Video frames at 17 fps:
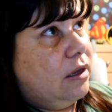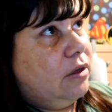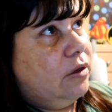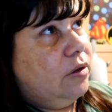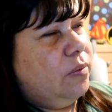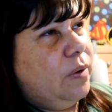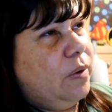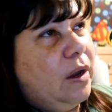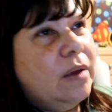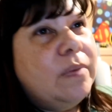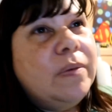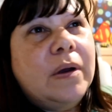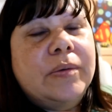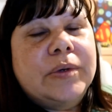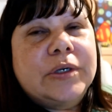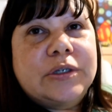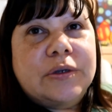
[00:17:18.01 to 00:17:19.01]
You
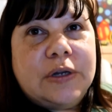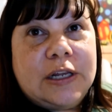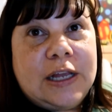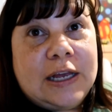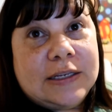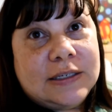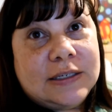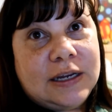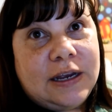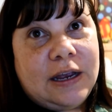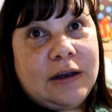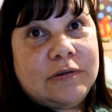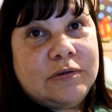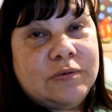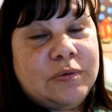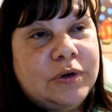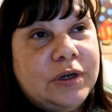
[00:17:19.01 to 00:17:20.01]
probably showed it last night.
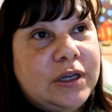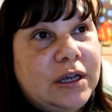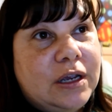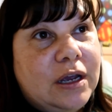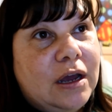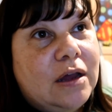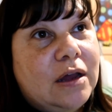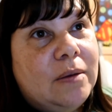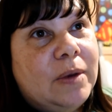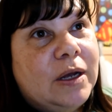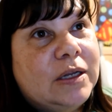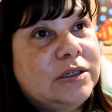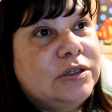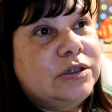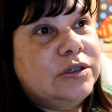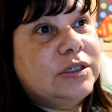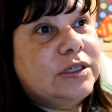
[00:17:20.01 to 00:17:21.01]
I was working out of
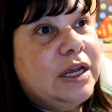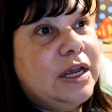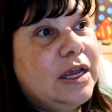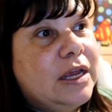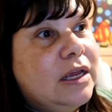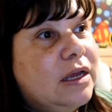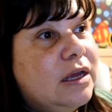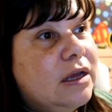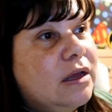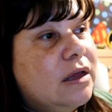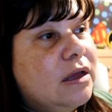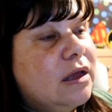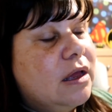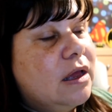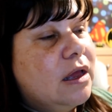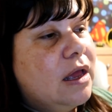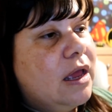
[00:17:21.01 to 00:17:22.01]
Monsters Inc.
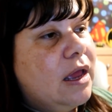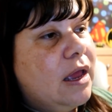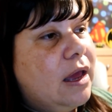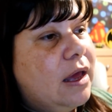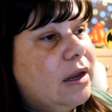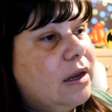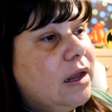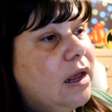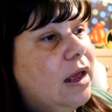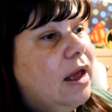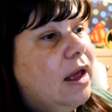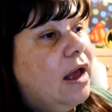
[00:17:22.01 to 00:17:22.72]
And